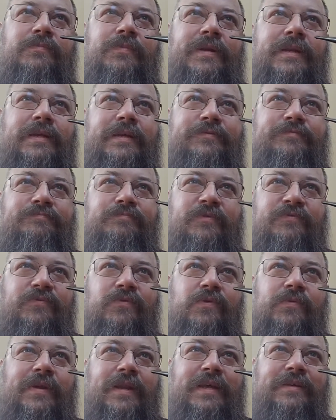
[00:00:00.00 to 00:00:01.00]
when
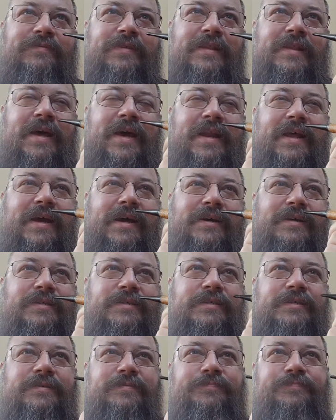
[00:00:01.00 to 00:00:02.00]
before we lived in that
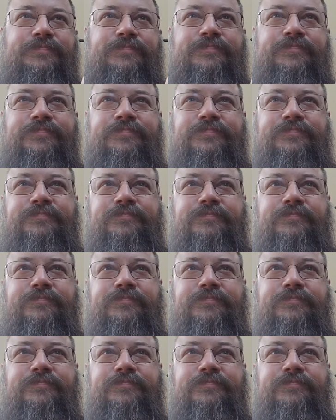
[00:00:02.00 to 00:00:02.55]
house, we